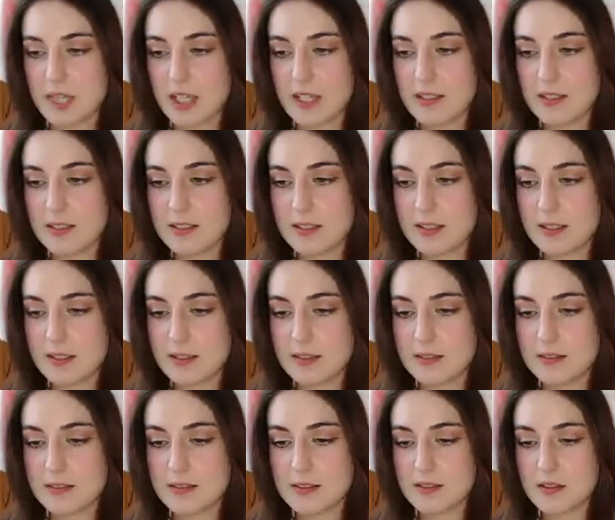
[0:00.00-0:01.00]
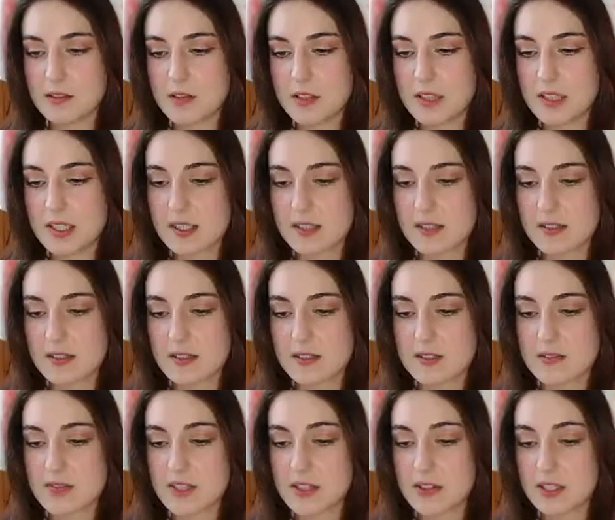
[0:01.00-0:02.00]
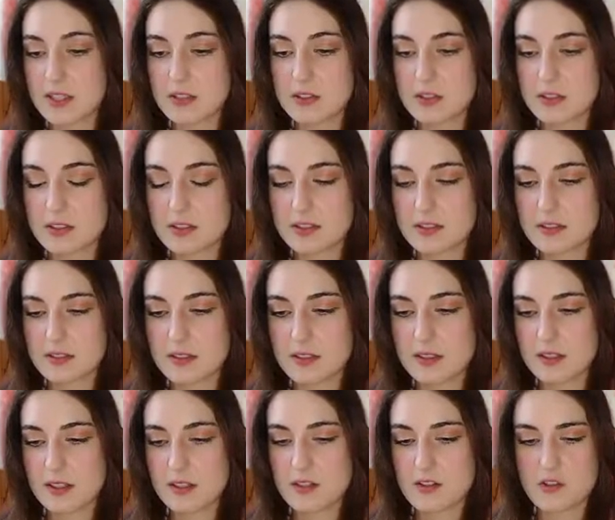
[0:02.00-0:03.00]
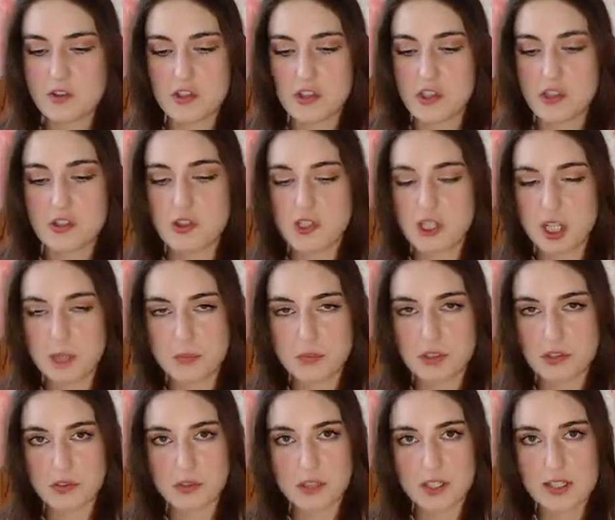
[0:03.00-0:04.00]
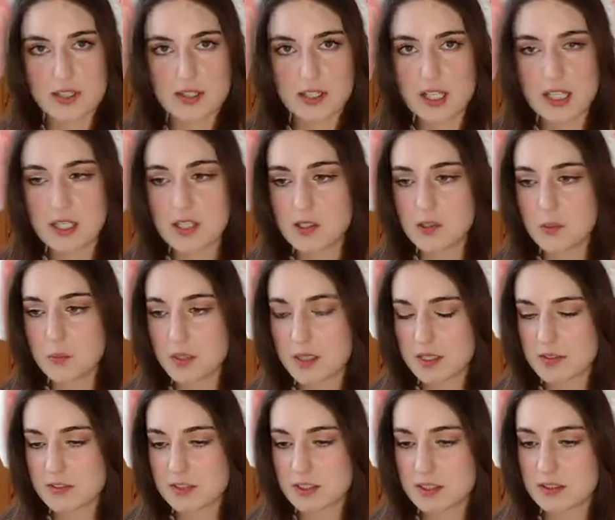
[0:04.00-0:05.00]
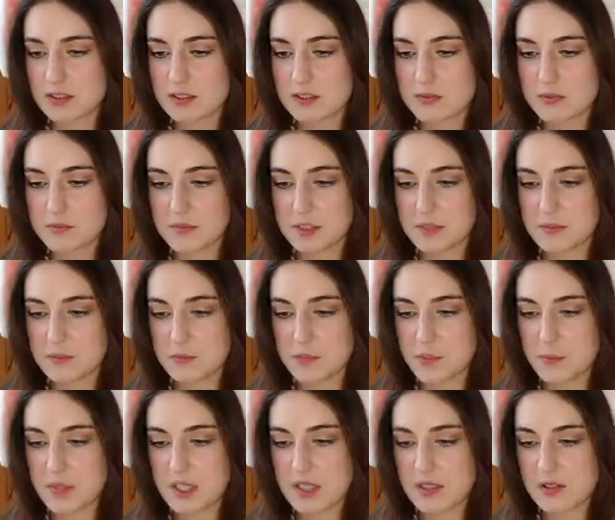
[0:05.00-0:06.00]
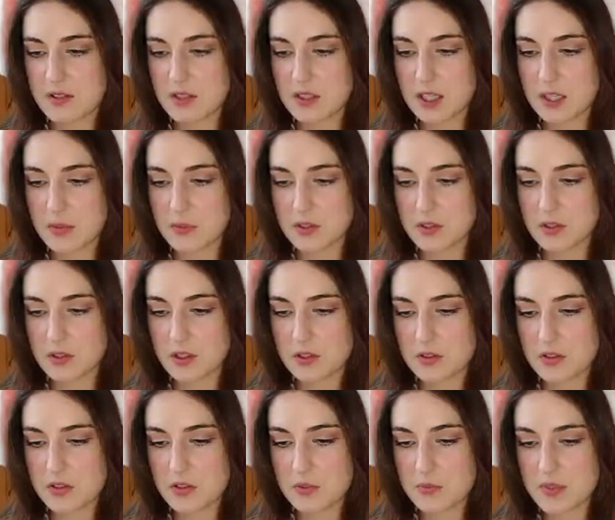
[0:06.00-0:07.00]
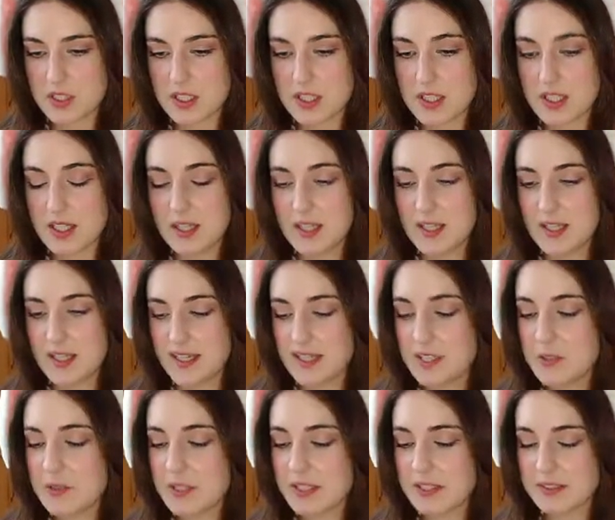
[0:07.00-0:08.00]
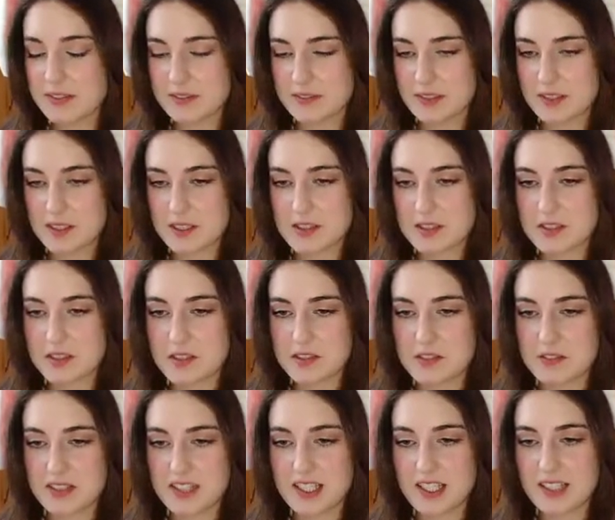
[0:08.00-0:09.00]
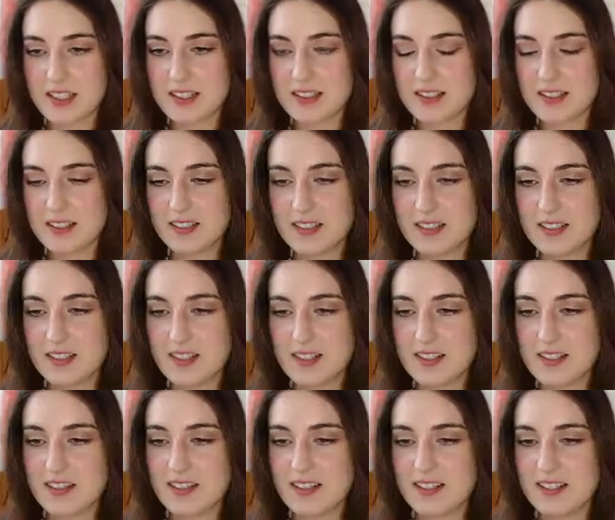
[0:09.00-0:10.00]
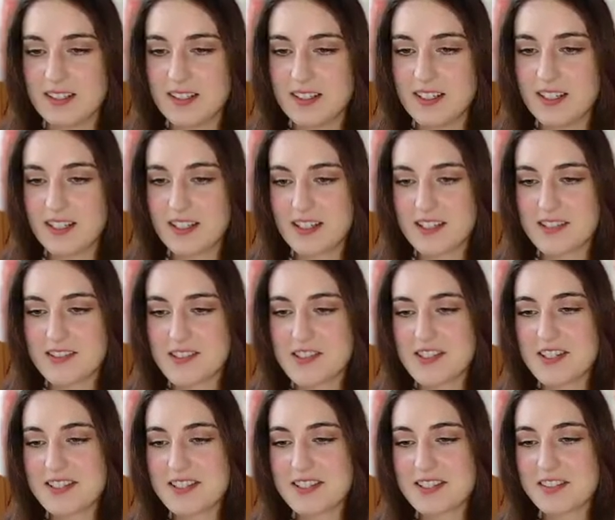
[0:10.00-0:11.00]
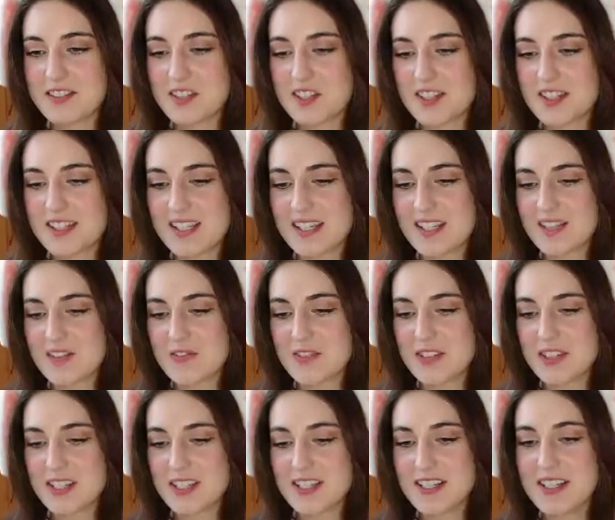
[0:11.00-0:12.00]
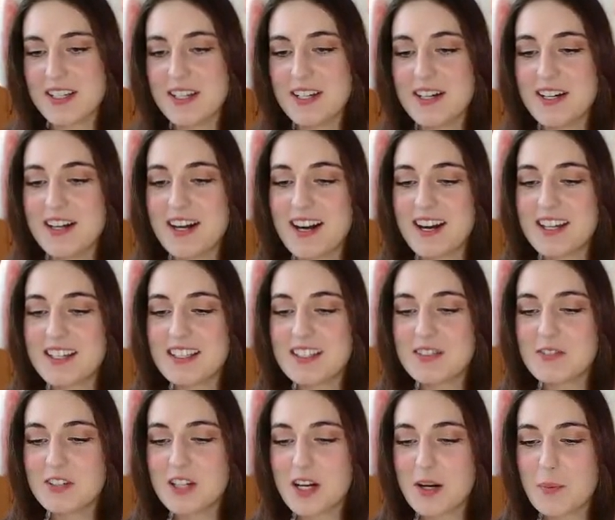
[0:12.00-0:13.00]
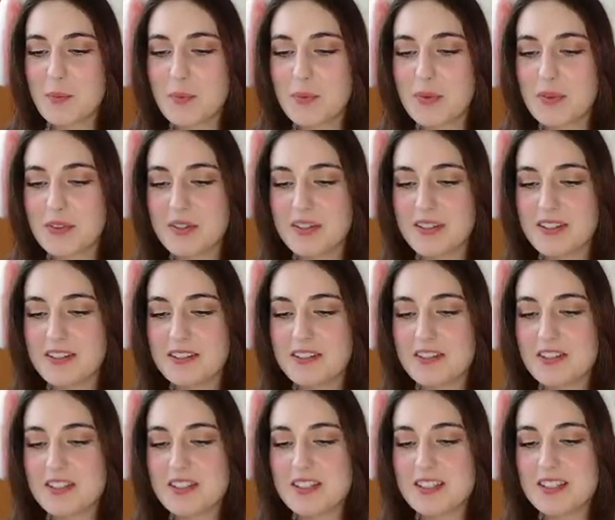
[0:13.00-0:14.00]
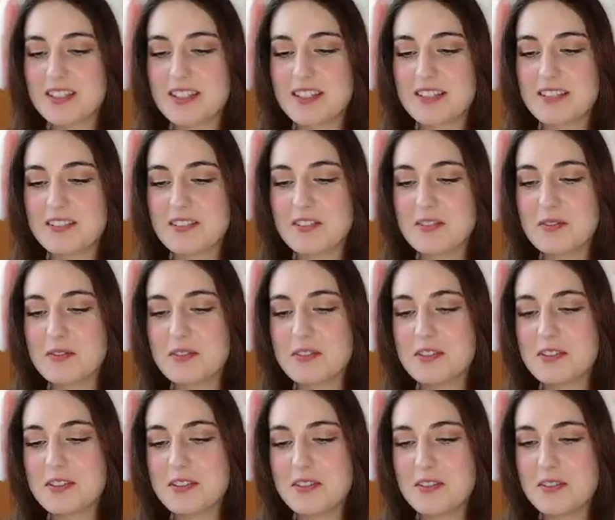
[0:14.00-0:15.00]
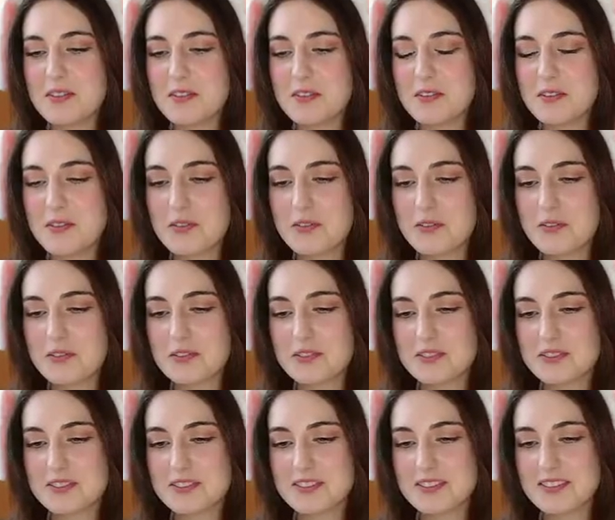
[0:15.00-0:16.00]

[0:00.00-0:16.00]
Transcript: I I agree. It's it's a very good chapter or scene or whatever. Um, depends on how you consumed it. Anyway, let's continue reading. She's still not satisfied. I give up, she said. Oh no.